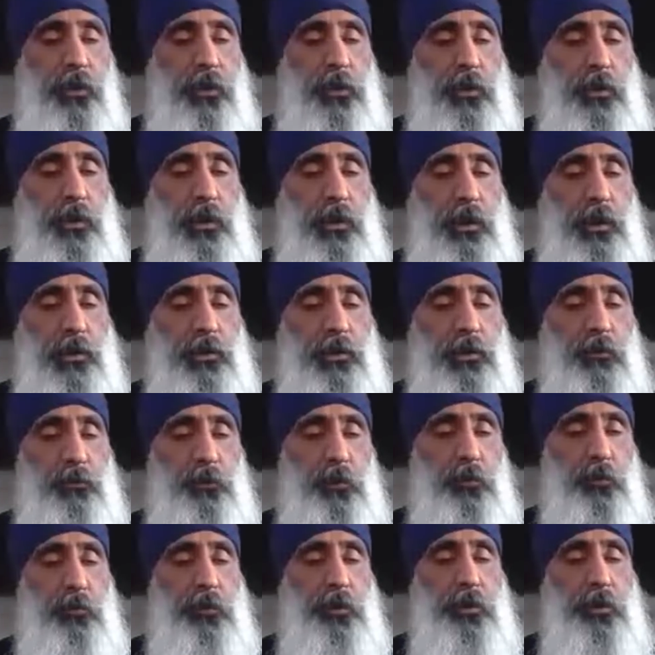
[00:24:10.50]
And then
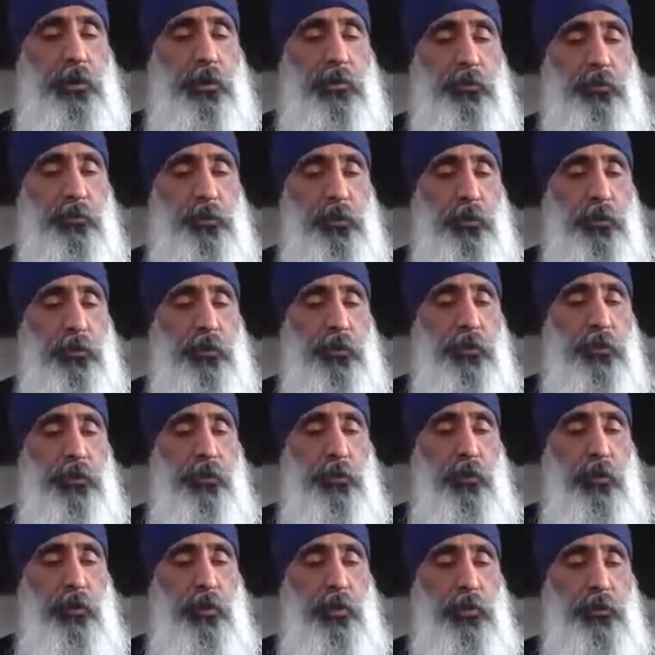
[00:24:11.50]
moving this focus
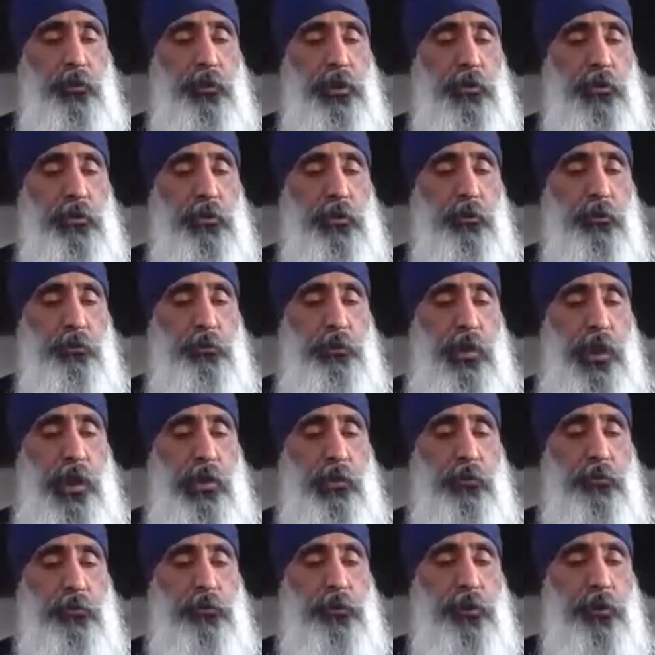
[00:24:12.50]
all the way to the back
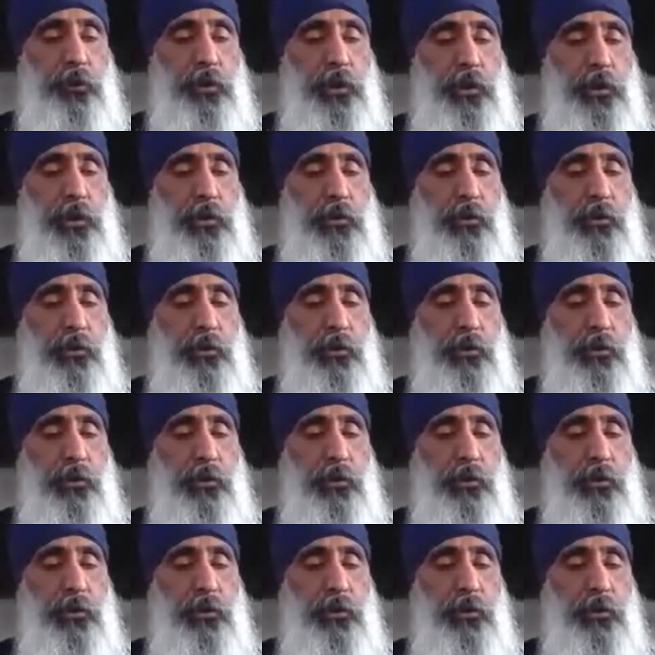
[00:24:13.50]
of your head.